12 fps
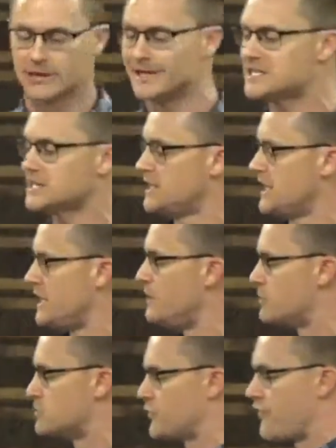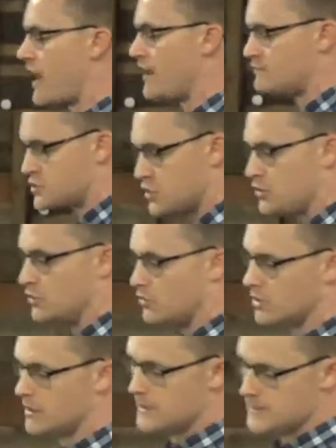Listen to Hebrews 5:2.